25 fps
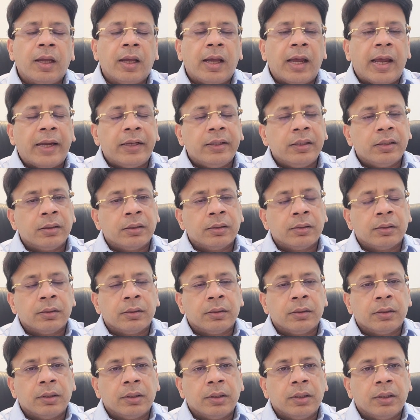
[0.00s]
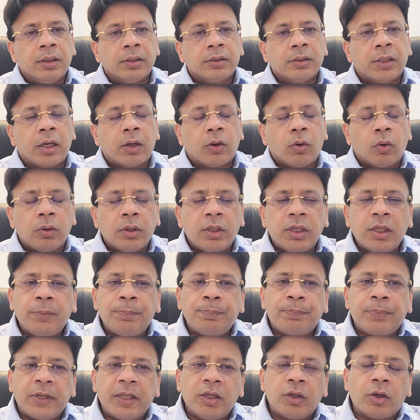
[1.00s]
and the
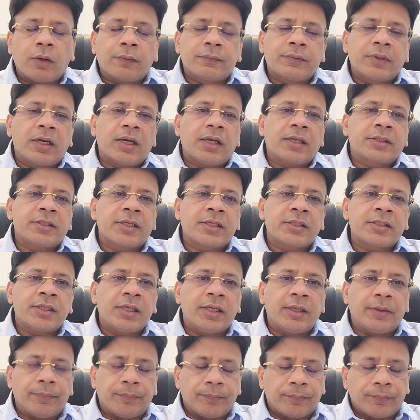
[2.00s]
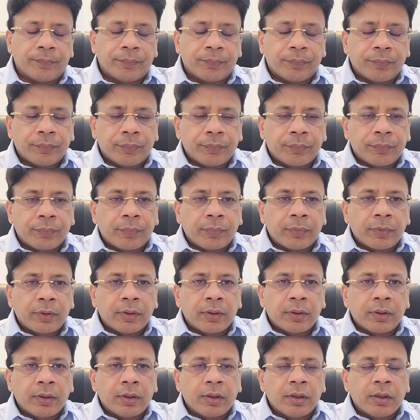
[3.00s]
only plea of the assessee
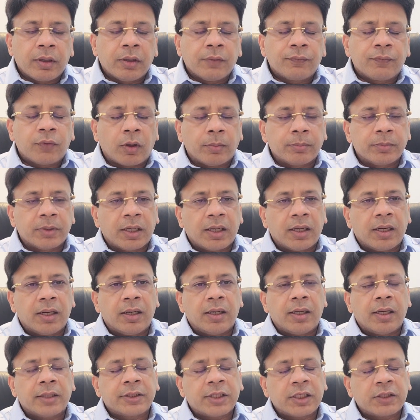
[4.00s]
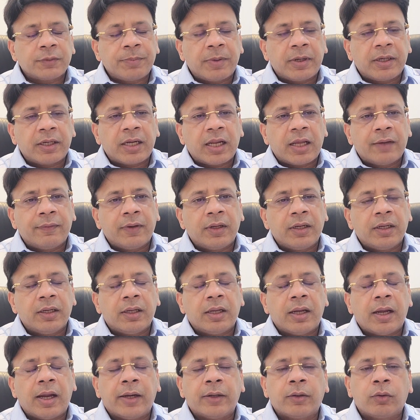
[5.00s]
from the assessment
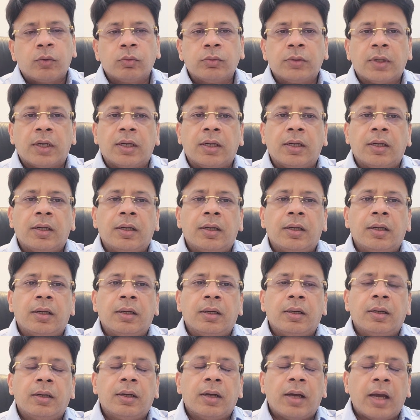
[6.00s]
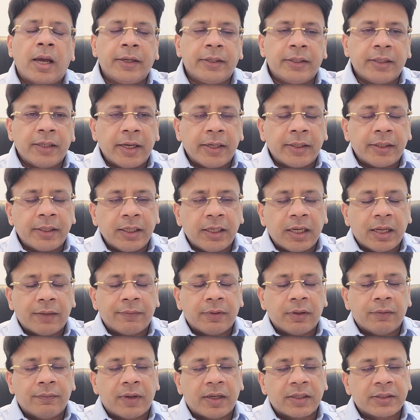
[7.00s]
level and to the ITAT
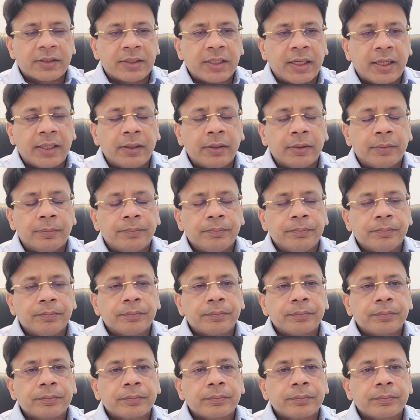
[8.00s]
level was that